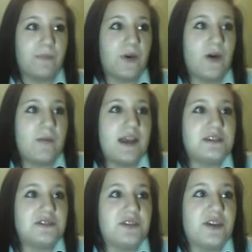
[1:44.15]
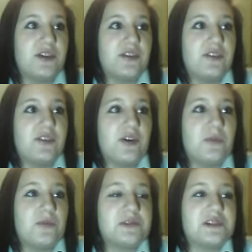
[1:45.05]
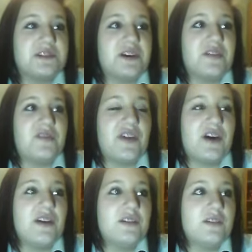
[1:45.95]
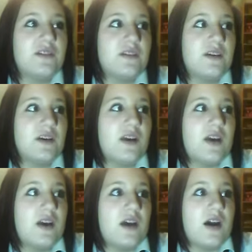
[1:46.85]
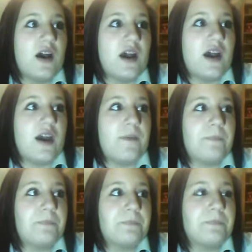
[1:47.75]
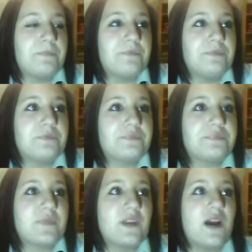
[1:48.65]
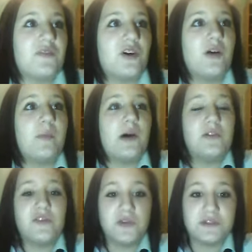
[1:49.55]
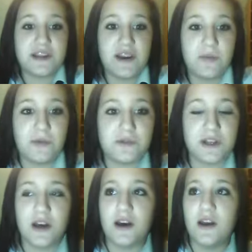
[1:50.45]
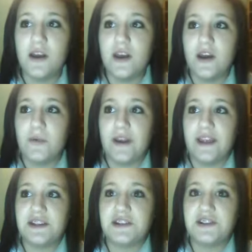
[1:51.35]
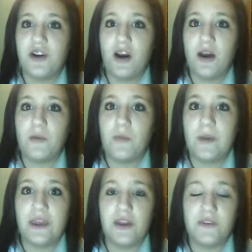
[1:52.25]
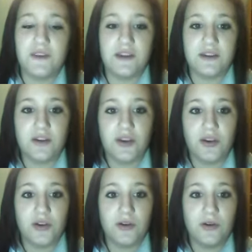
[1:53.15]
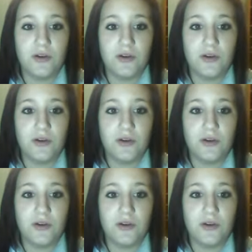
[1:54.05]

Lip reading: Got to make sure the salt water's dissolved though. I've got a bowl of ordinary water, which I will be using to